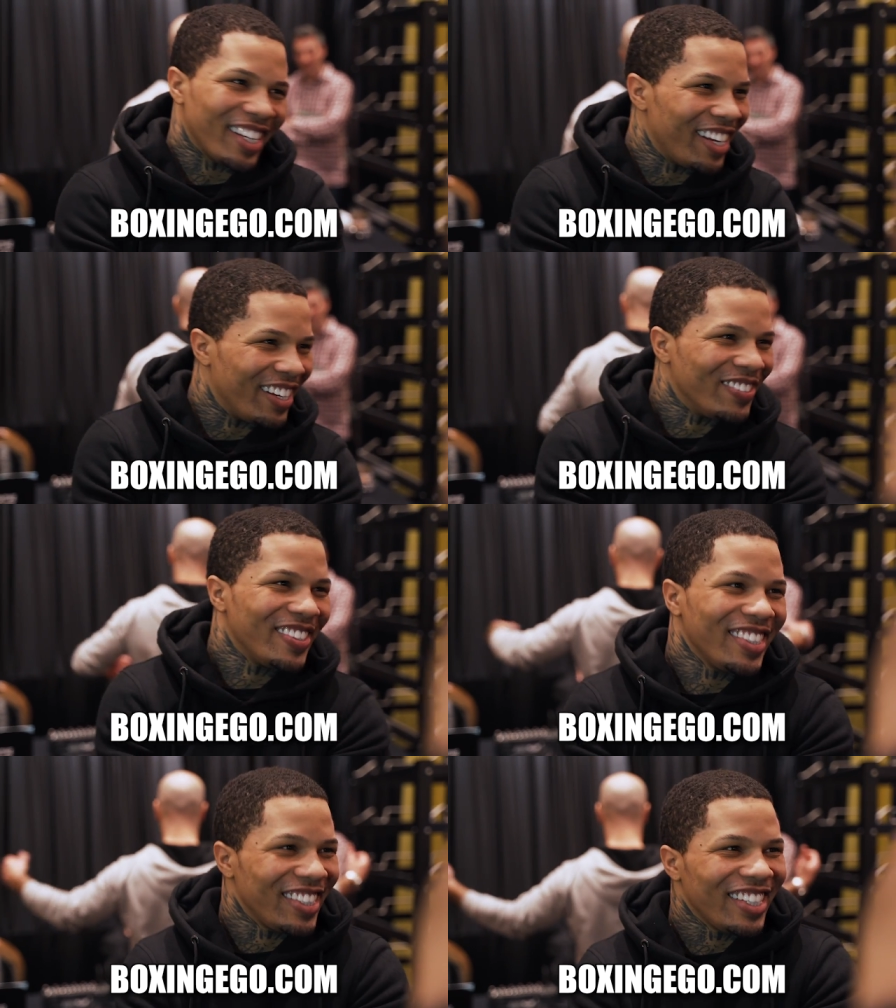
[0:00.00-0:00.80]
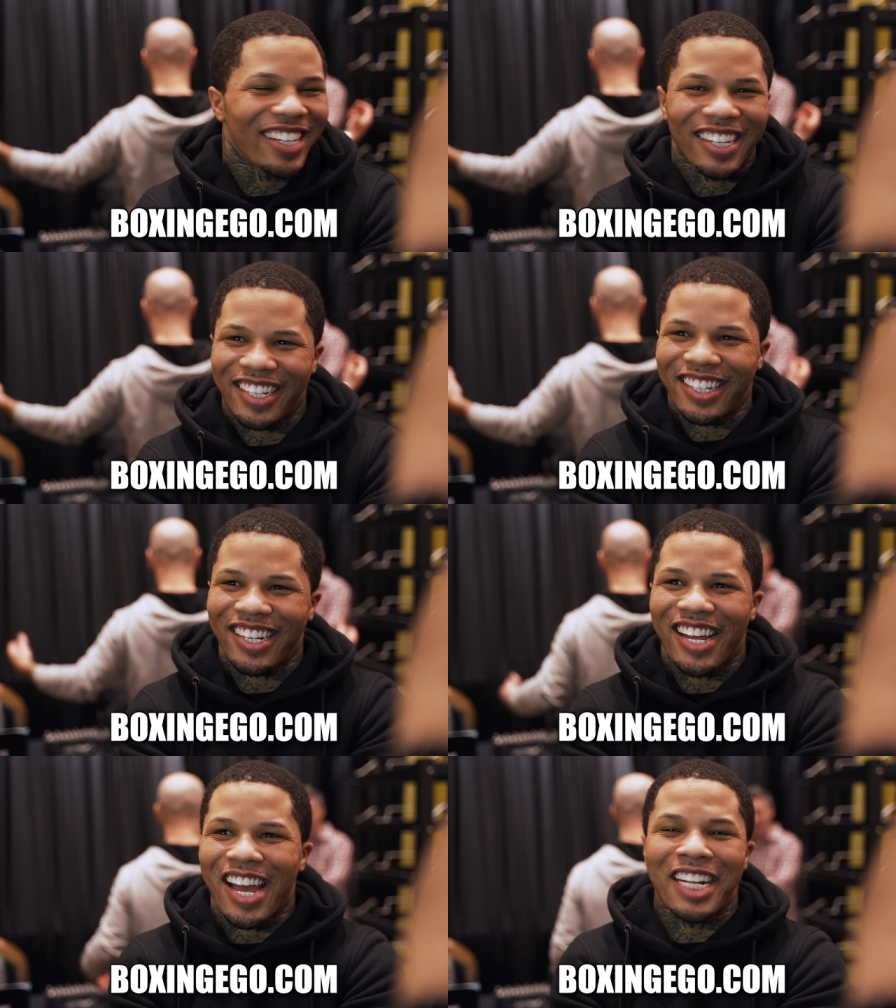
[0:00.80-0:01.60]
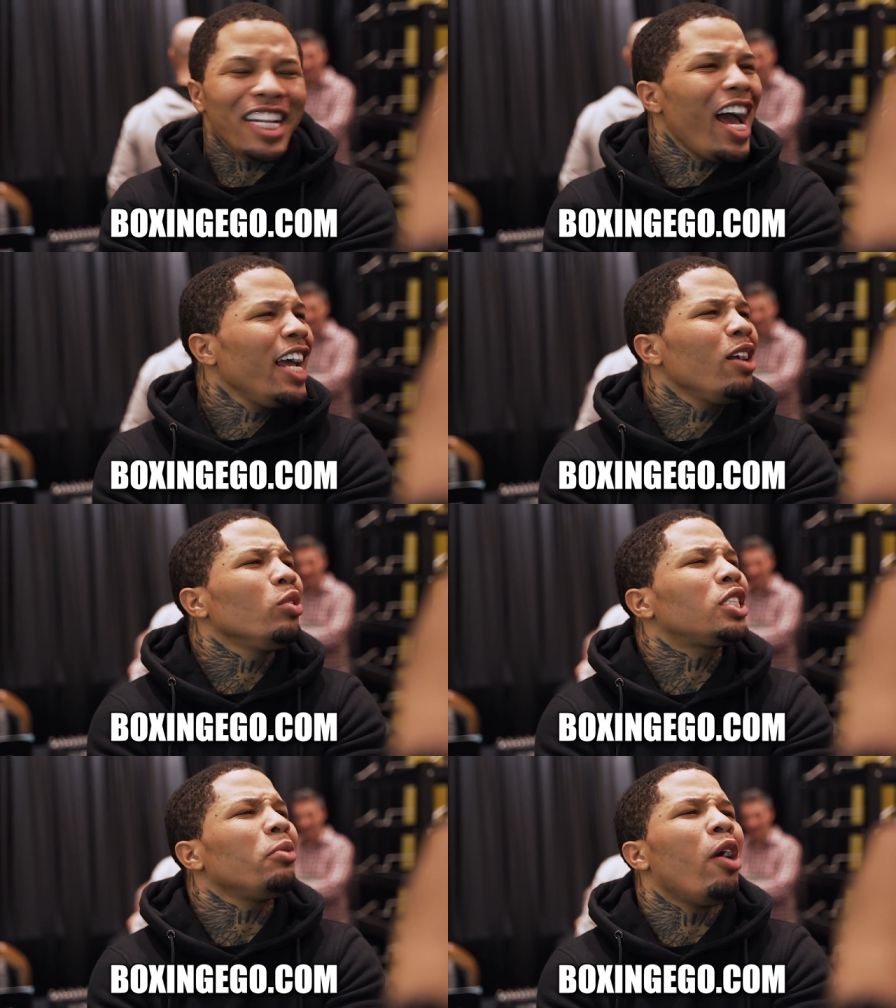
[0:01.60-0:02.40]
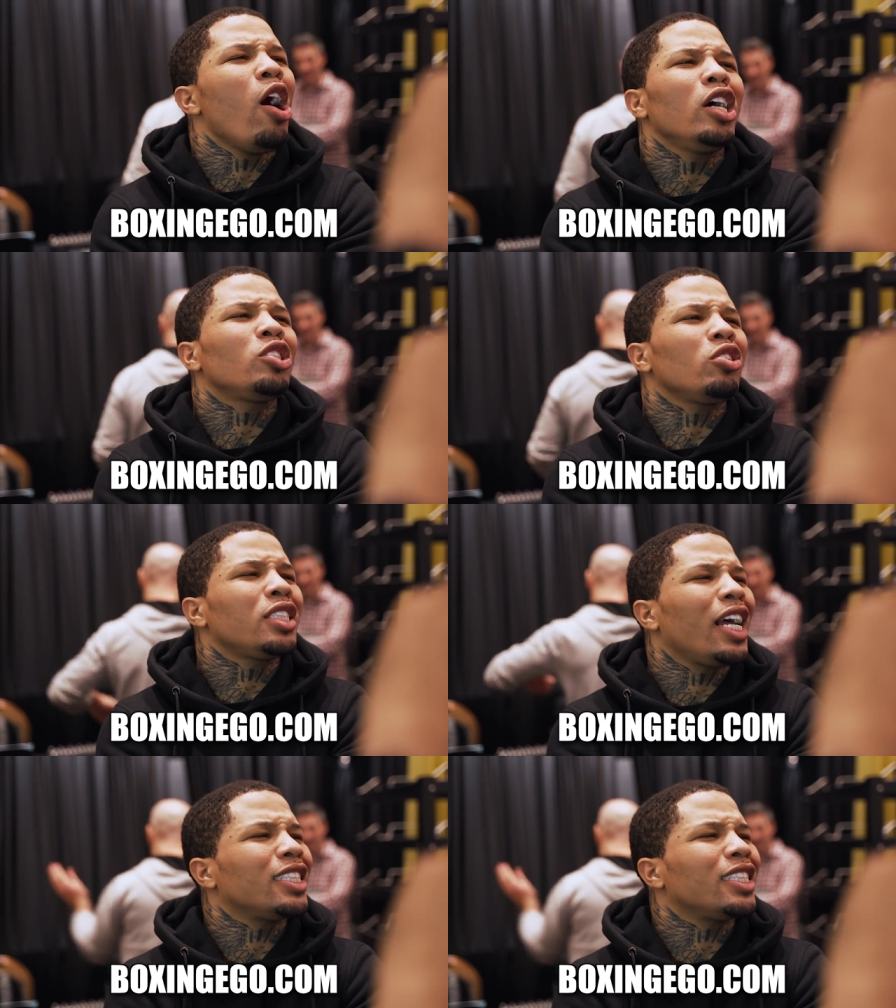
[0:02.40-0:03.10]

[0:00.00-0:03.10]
I thought that was dope. And I think more fighters should utilize